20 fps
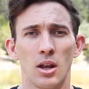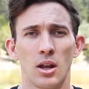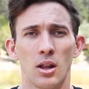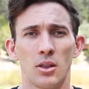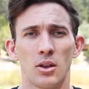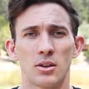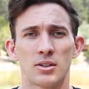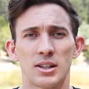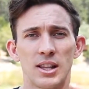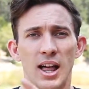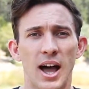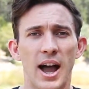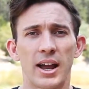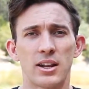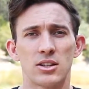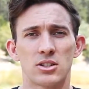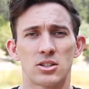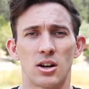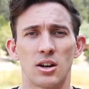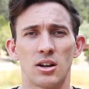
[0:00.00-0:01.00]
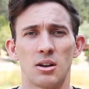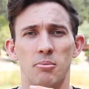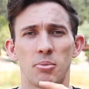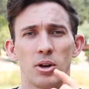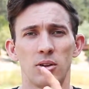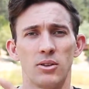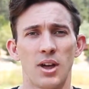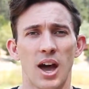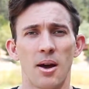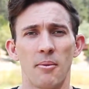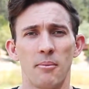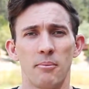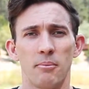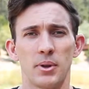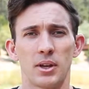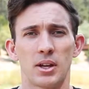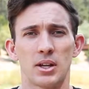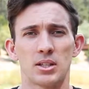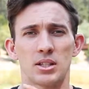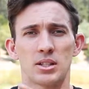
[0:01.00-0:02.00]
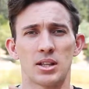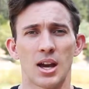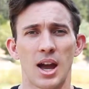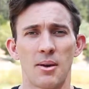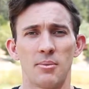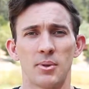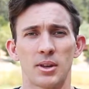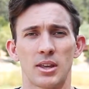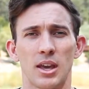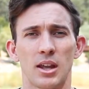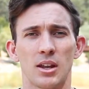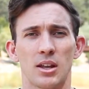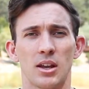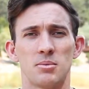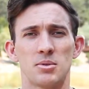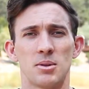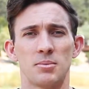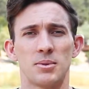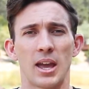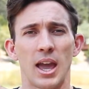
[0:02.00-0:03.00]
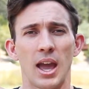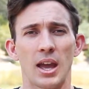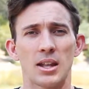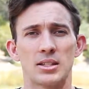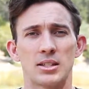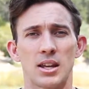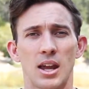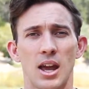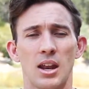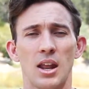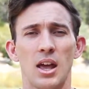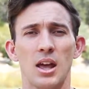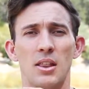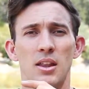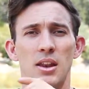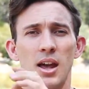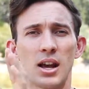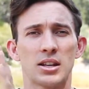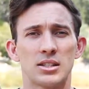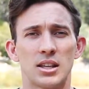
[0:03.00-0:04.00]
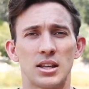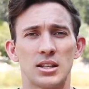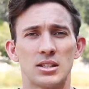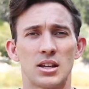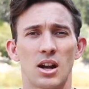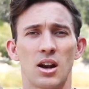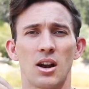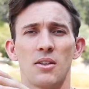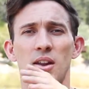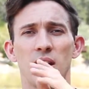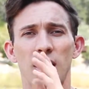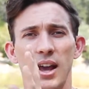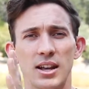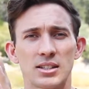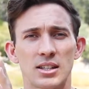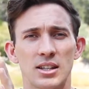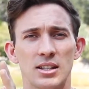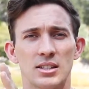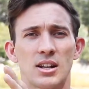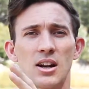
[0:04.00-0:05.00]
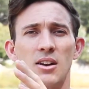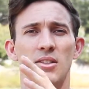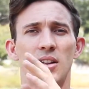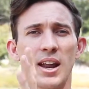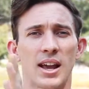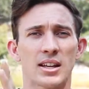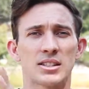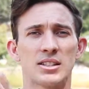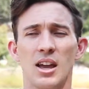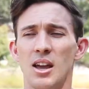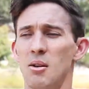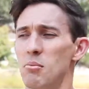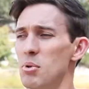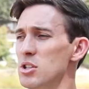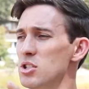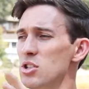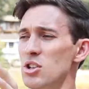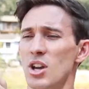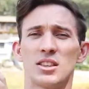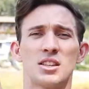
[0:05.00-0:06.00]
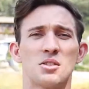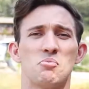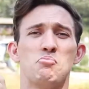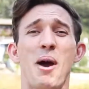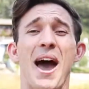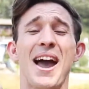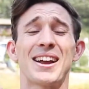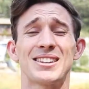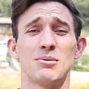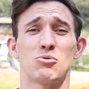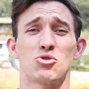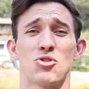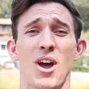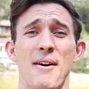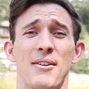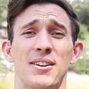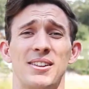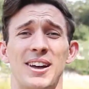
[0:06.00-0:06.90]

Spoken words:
There's a line starting to build up, because the time the kid comes up the handstand, the next kid's there, and the next kid's there, and the next, pretty soon you got this backed up traffic